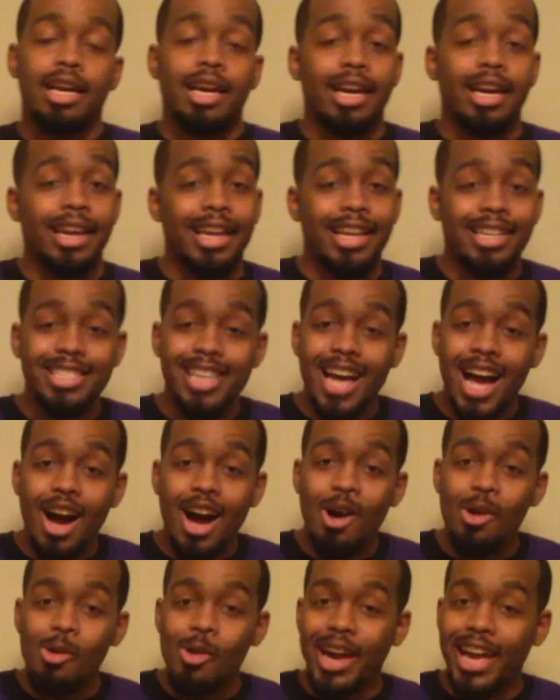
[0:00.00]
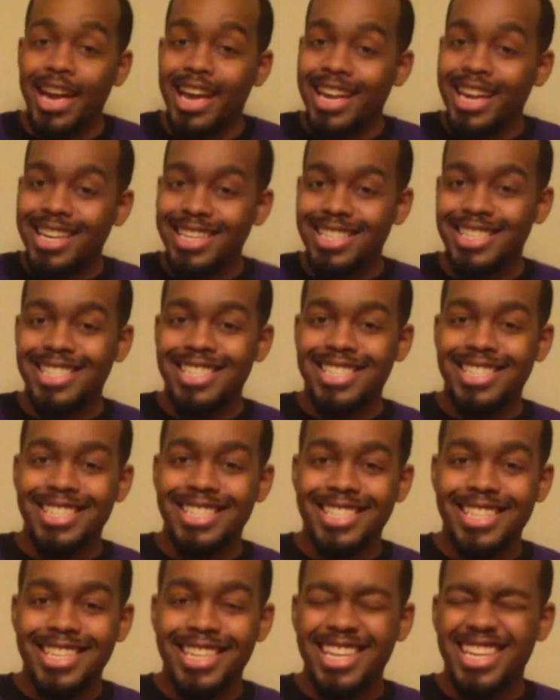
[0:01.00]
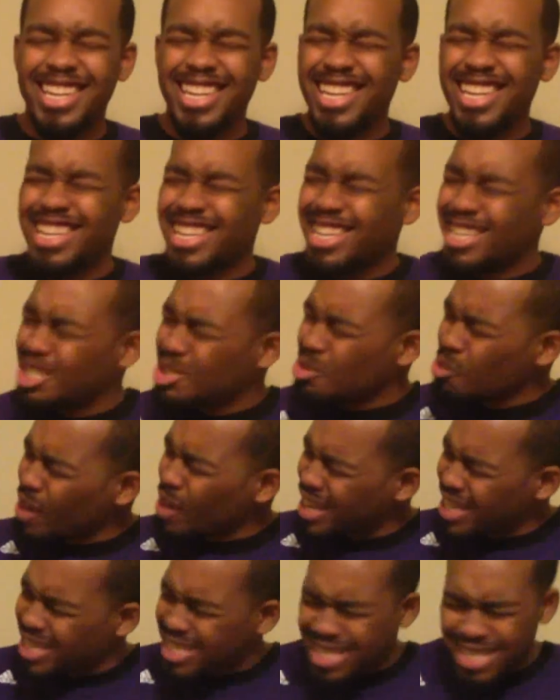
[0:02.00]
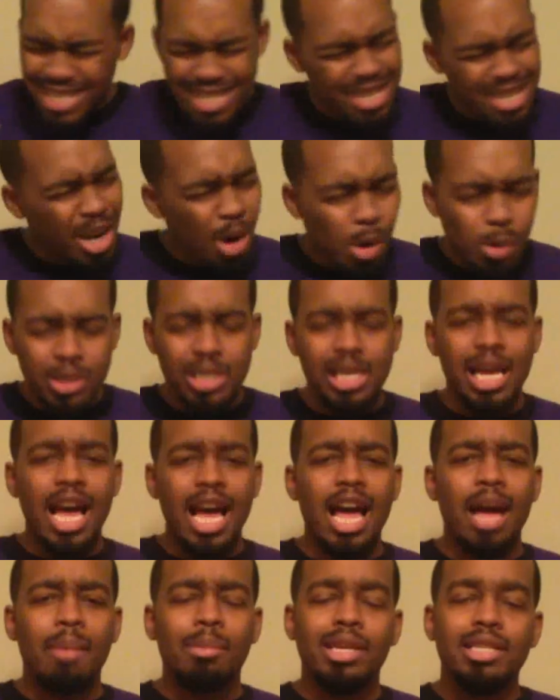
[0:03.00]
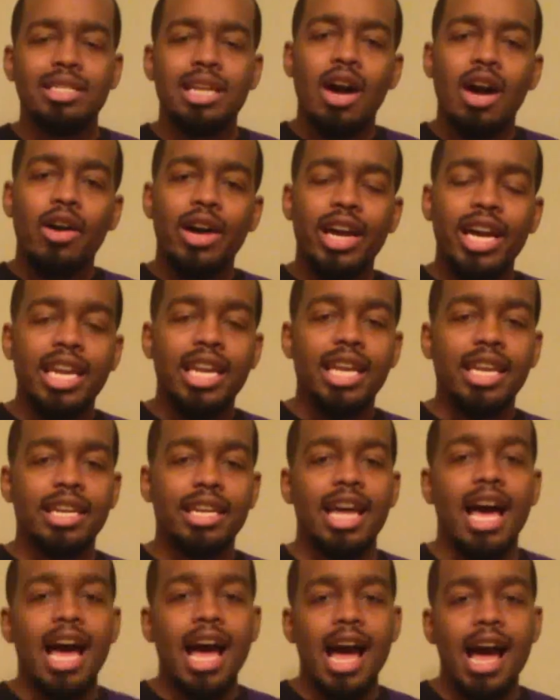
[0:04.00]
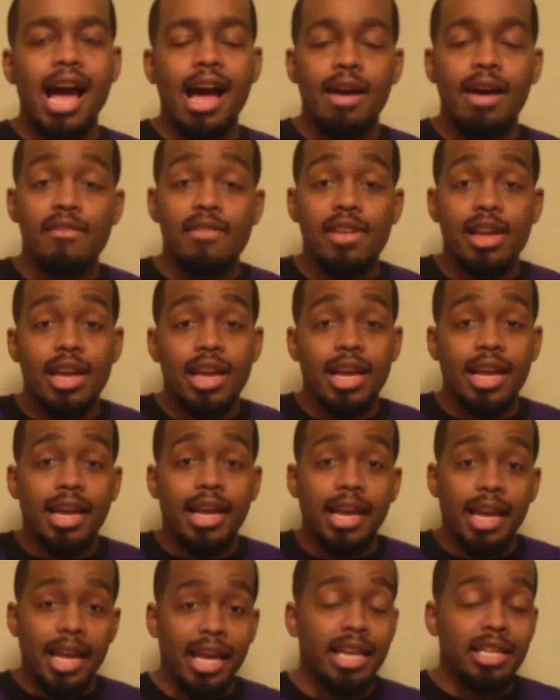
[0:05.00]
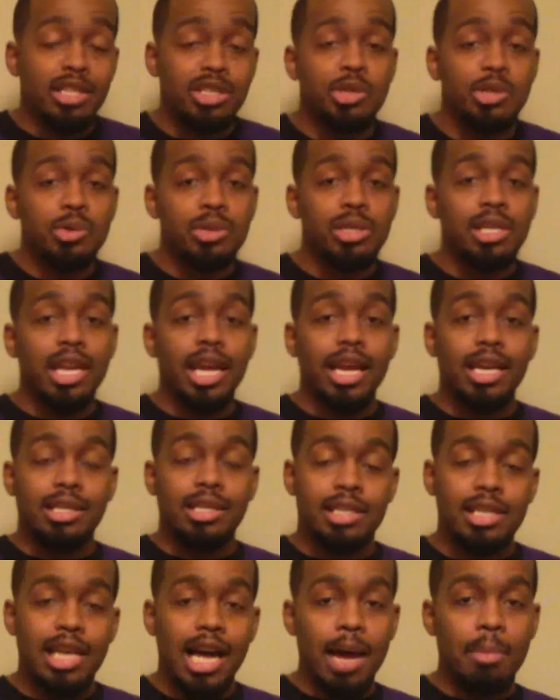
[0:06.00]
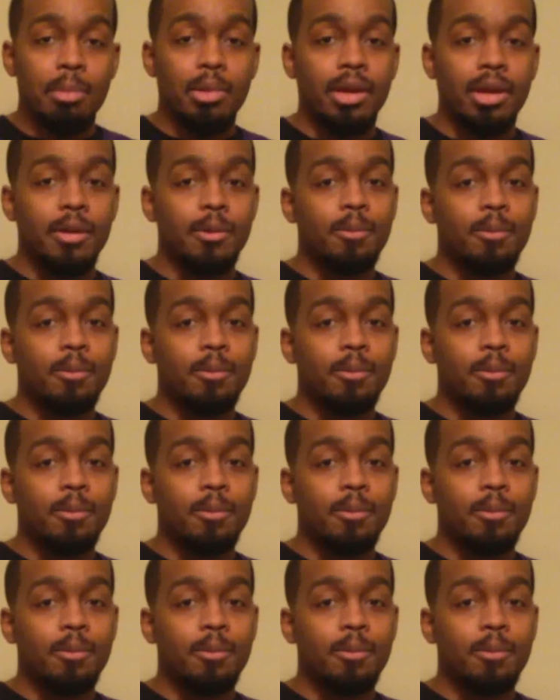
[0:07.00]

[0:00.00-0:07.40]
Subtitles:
And as always, let's waste no time. Let's go ahead and dive into today's topic.